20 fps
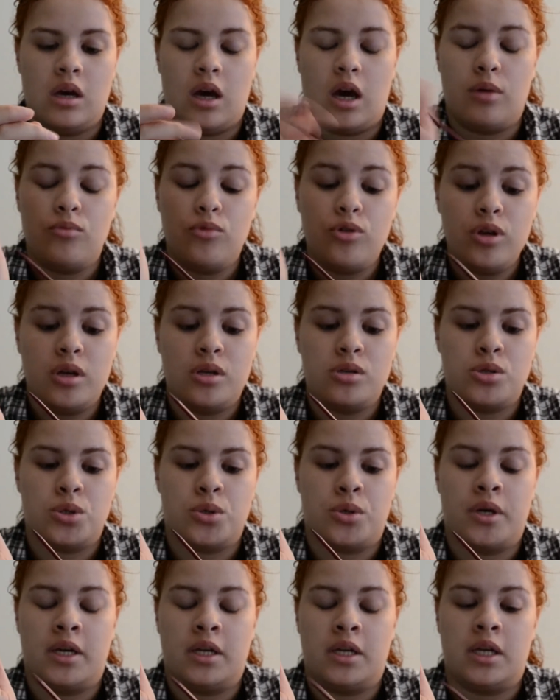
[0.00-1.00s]
I'm really
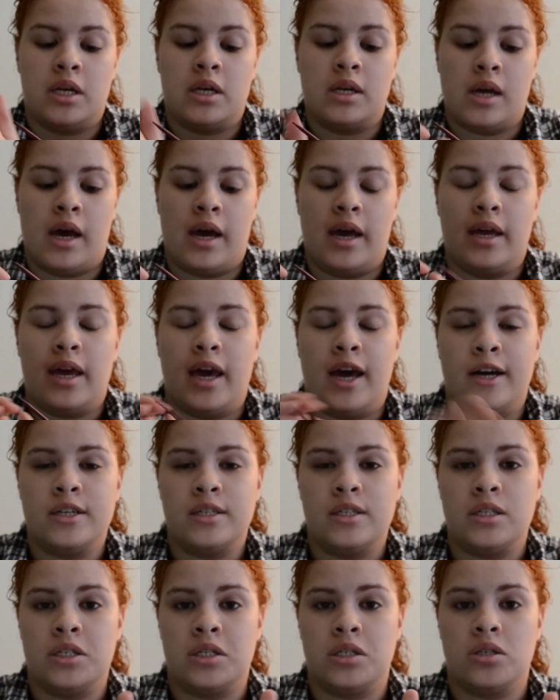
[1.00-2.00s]
enjoying it. I
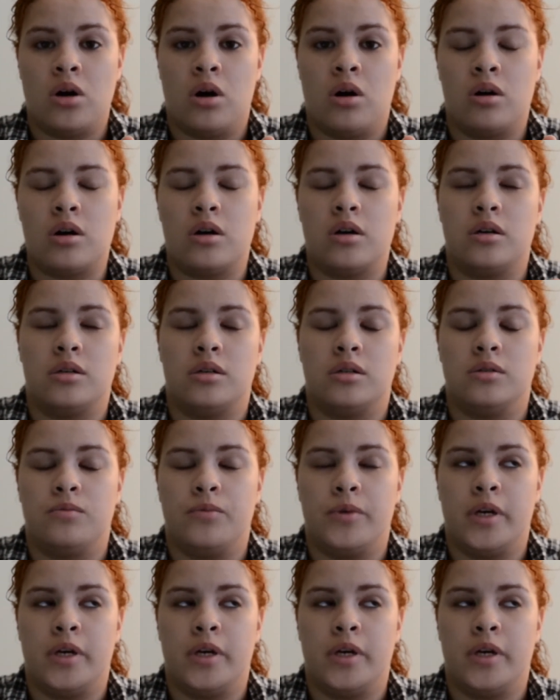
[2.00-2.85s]
cast this on,